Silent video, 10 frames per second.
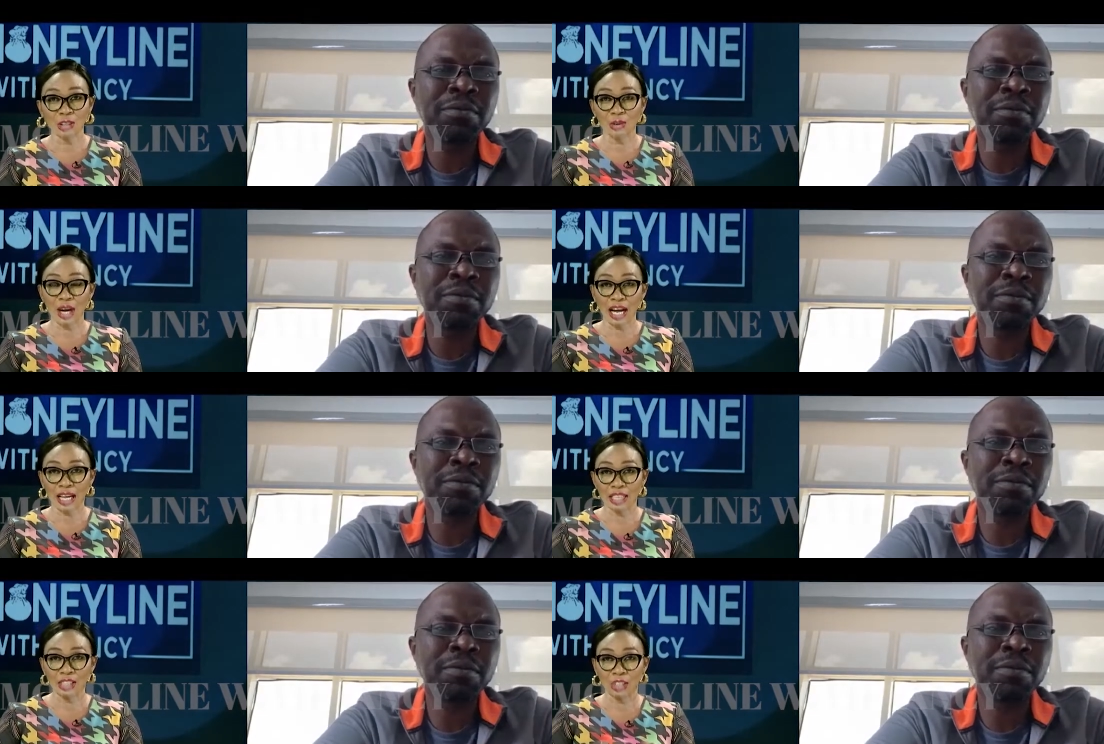
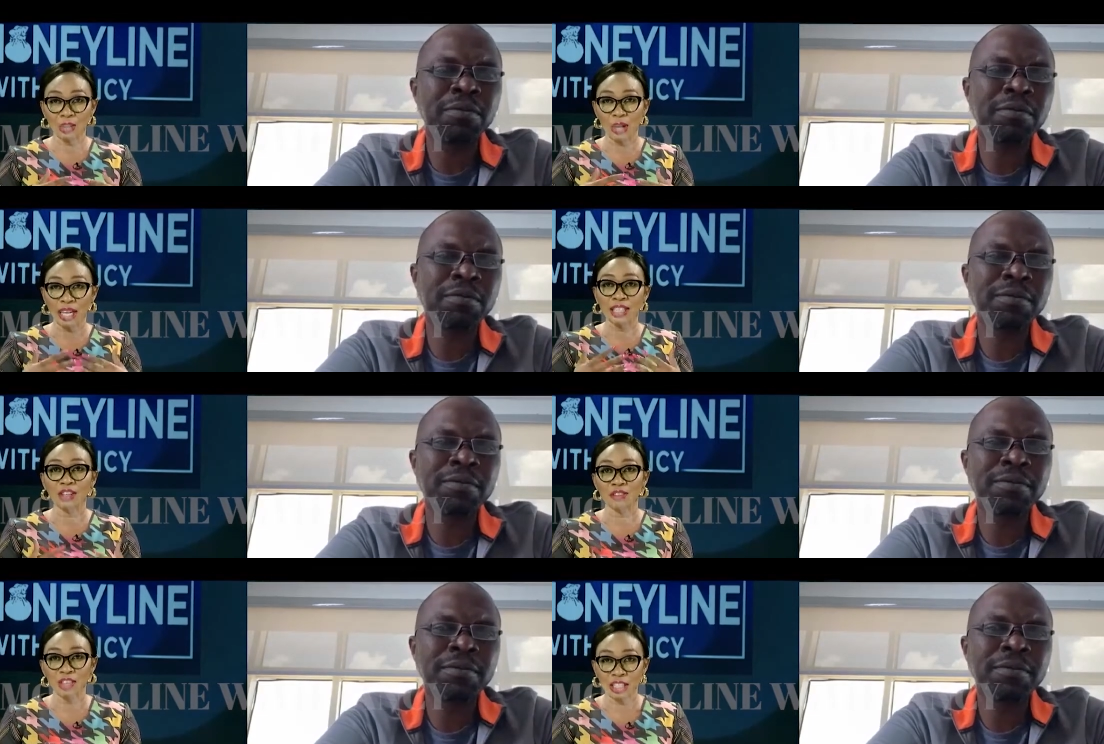Speaker 1: are, you know, an
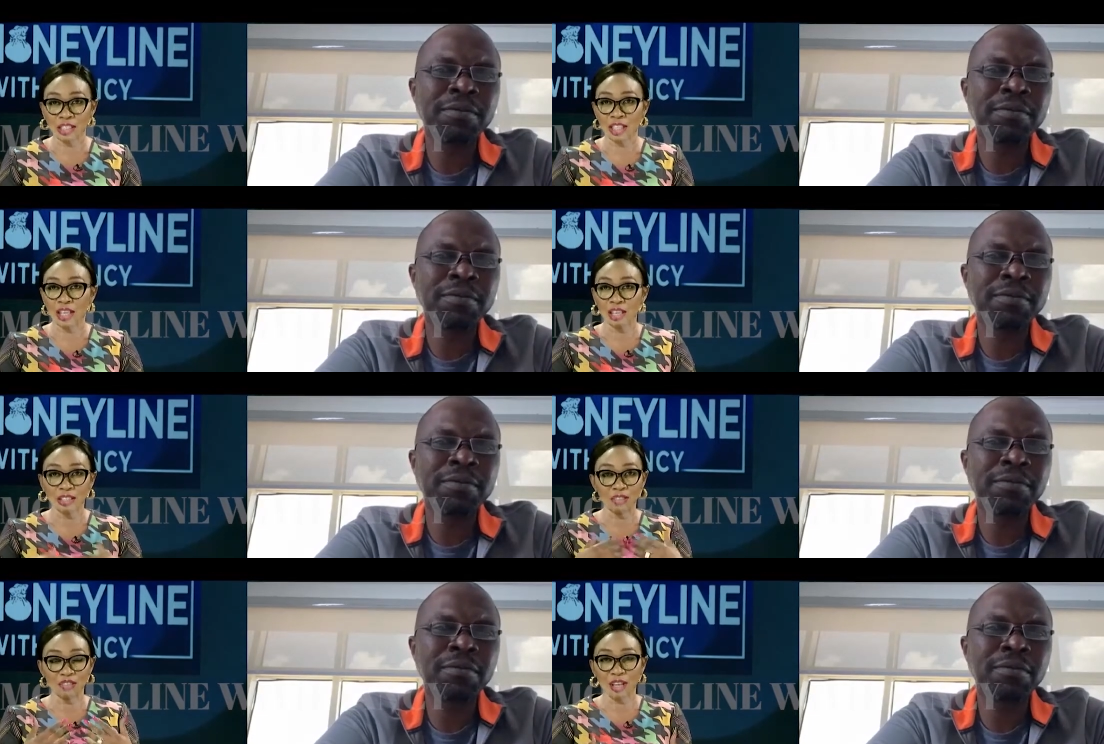innovator.
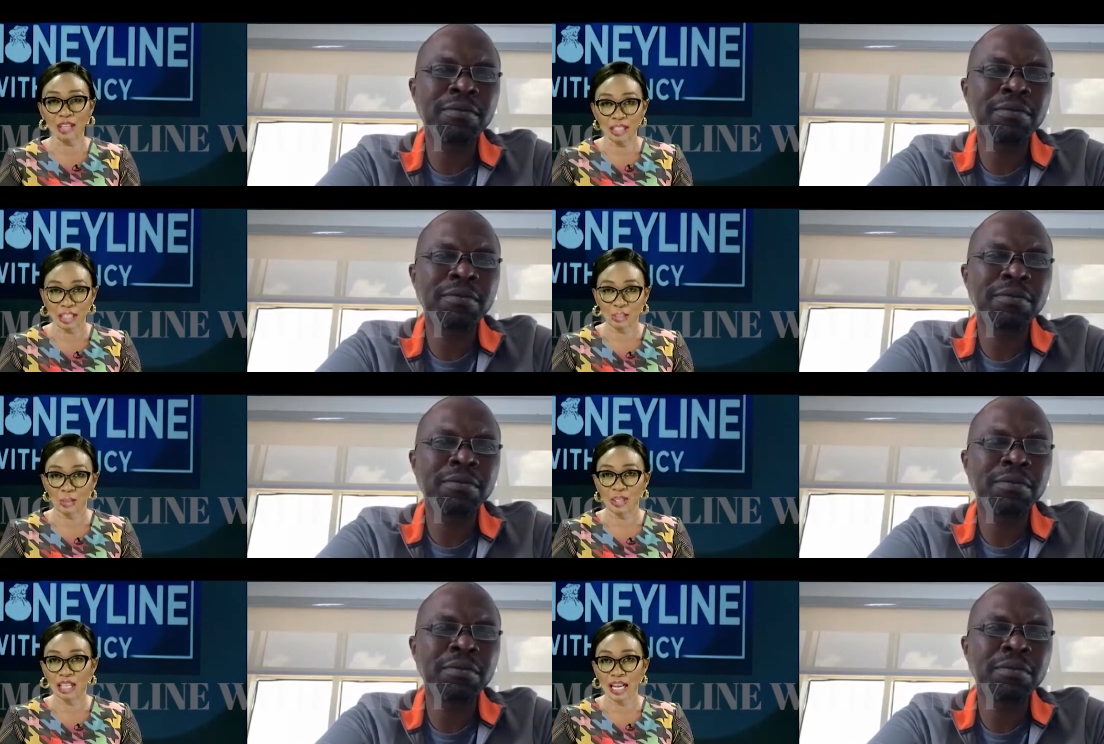You founded
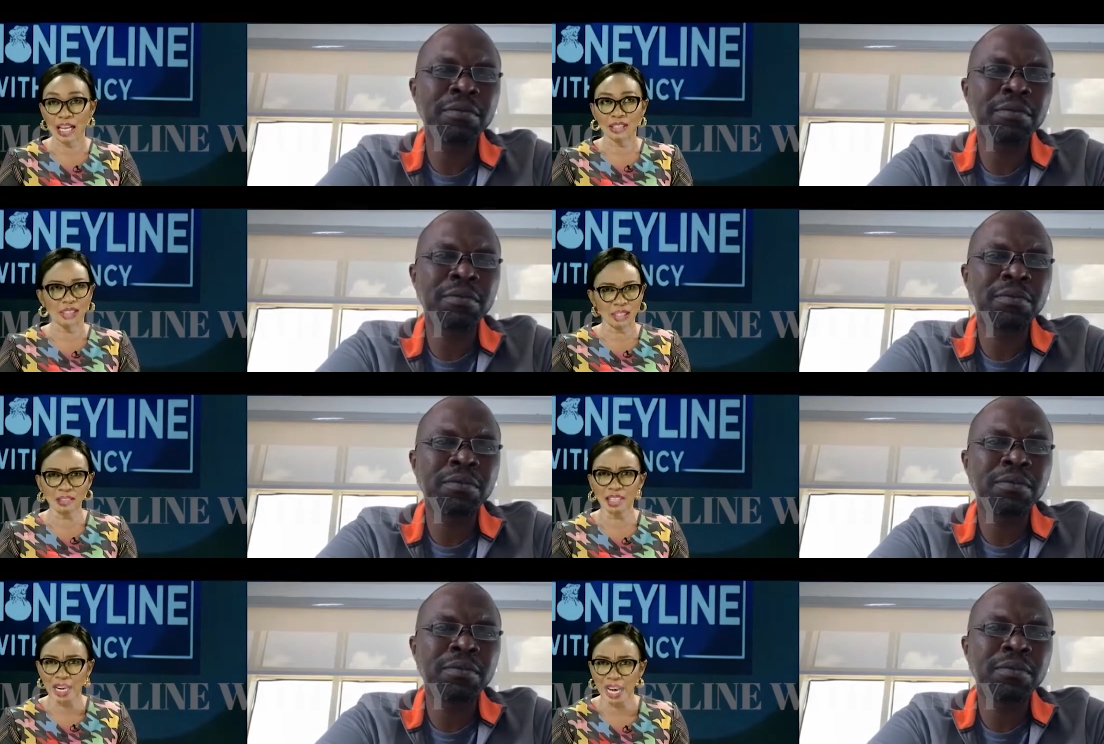Konga,
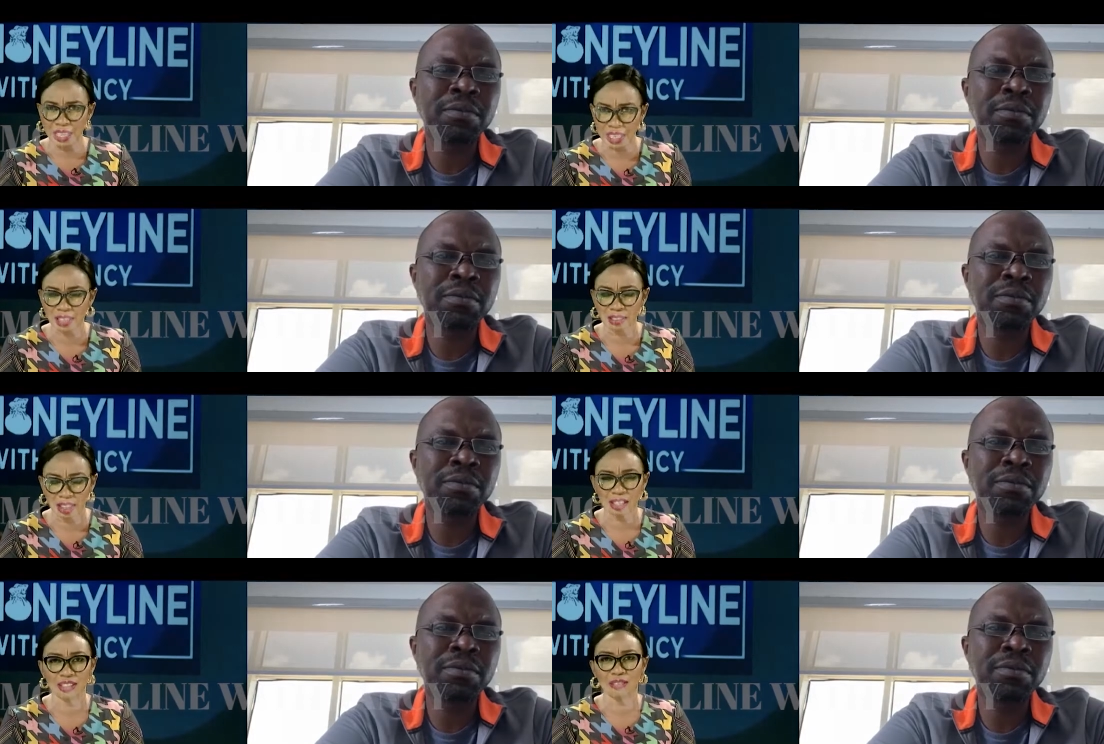DealDey, I guess,
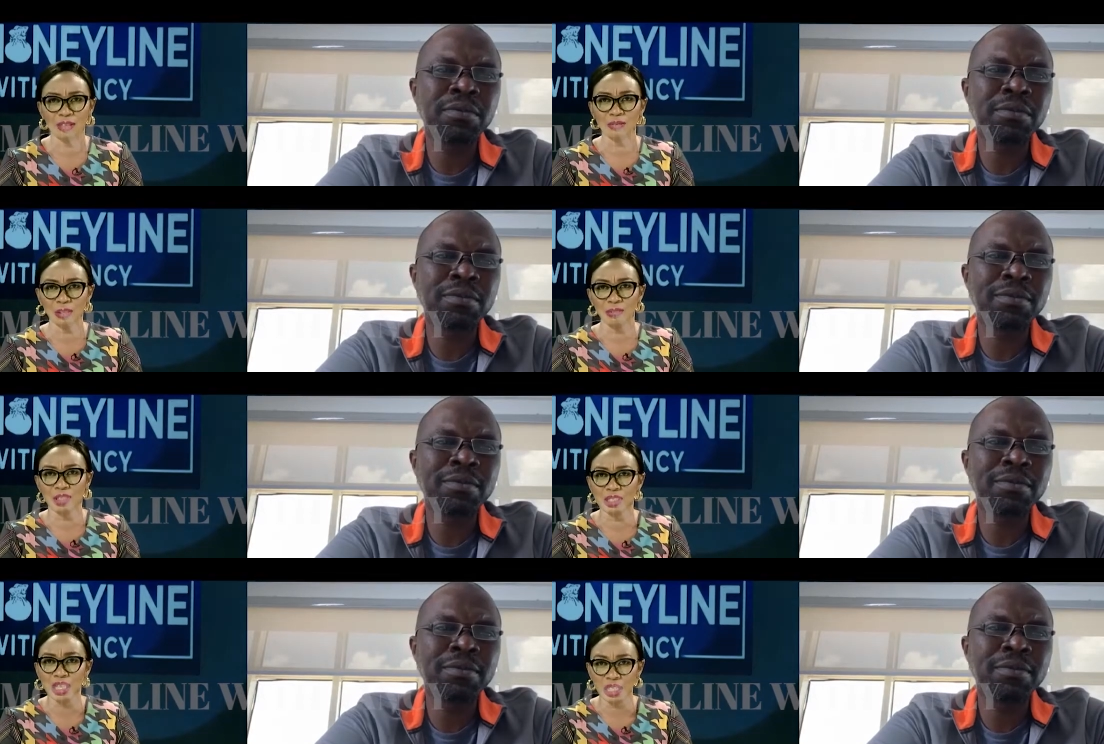yes, if I'm not
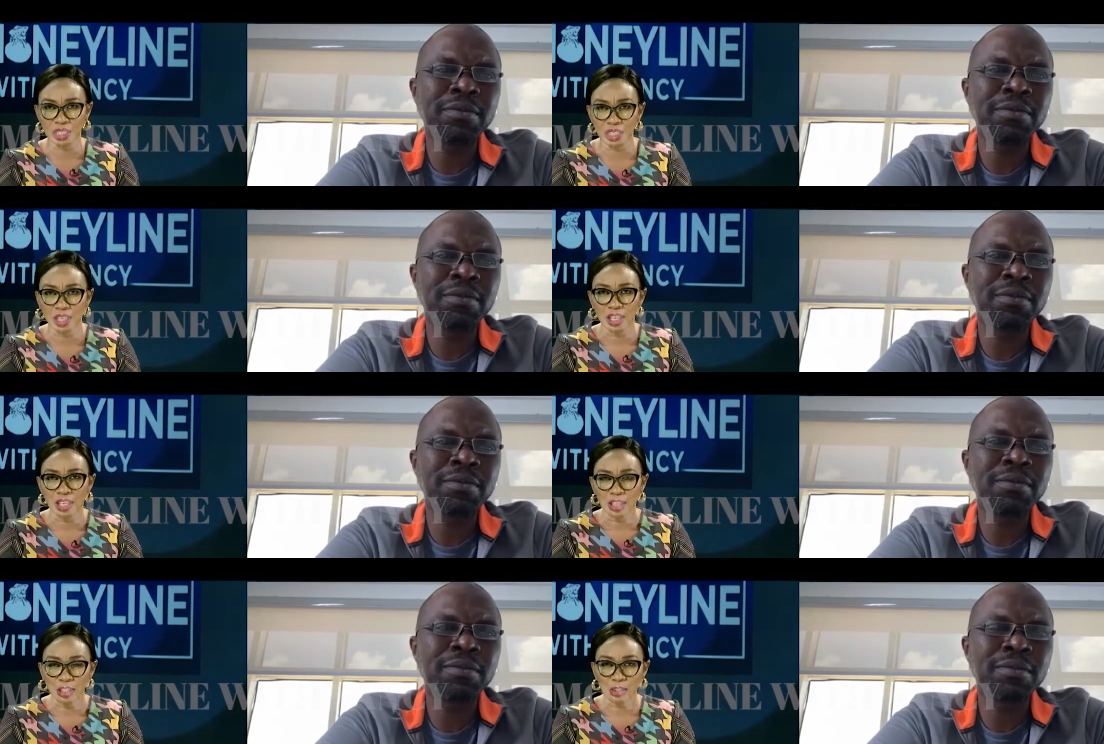mistaken
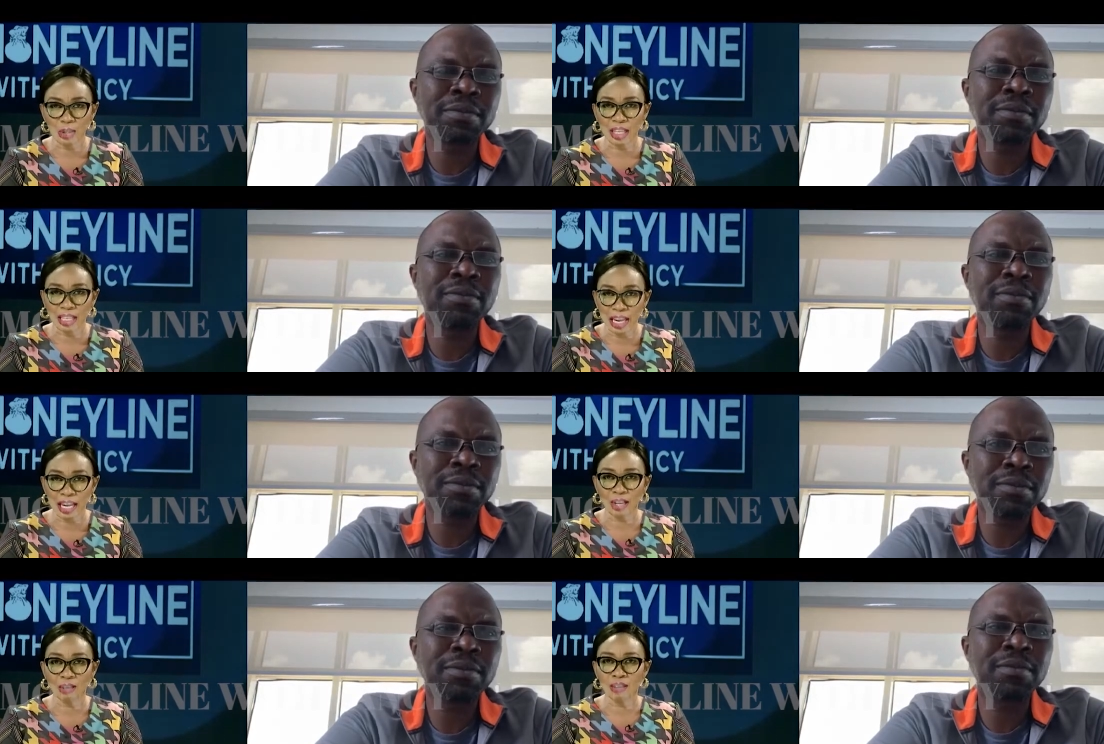you know, and
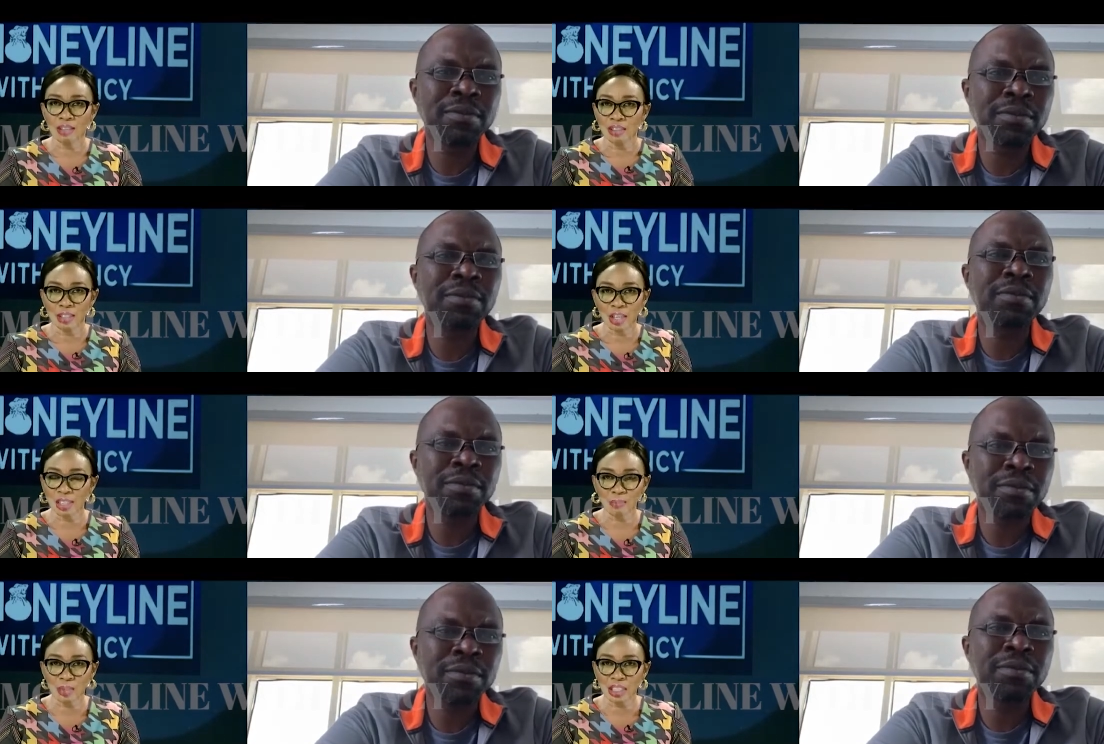now the other
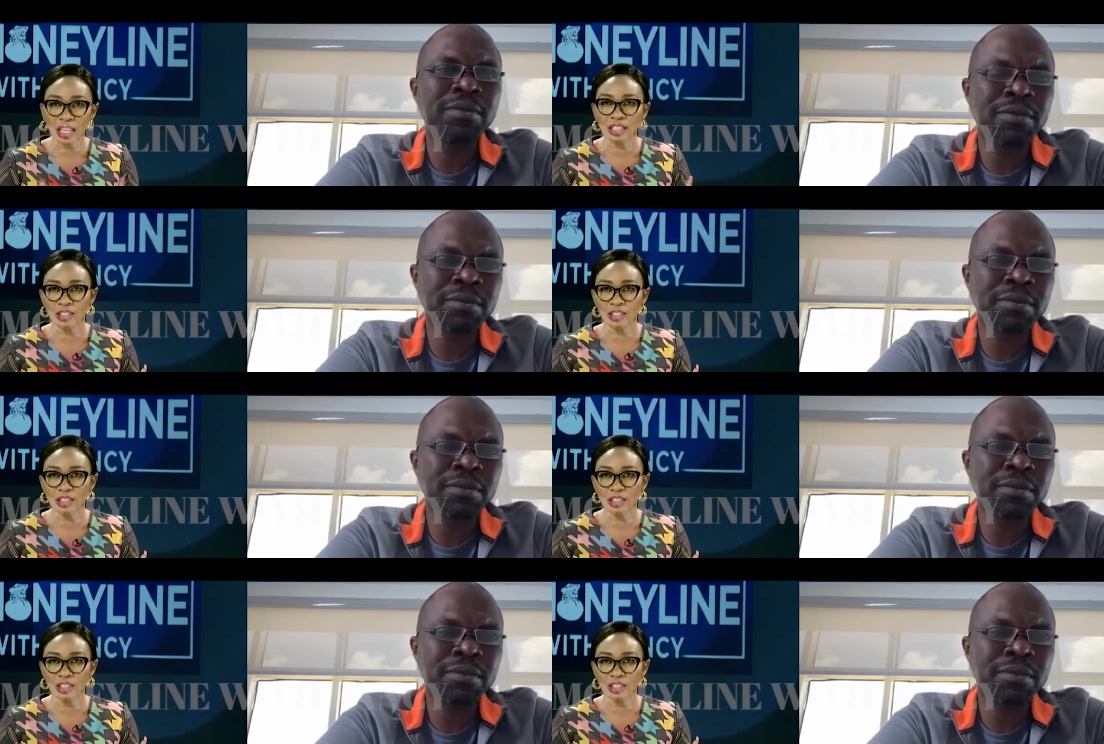project is